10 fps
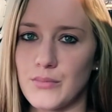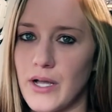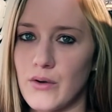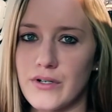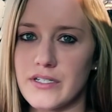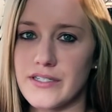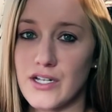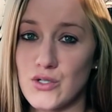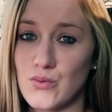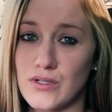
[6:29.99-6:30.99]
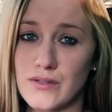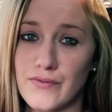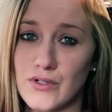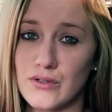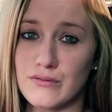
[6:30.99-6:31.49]
Priorities, I just want
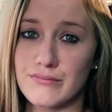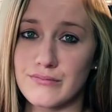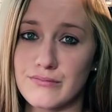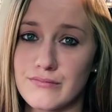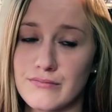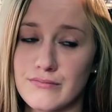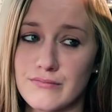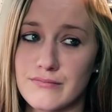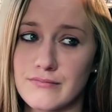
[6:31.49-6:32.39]
some food. Liar.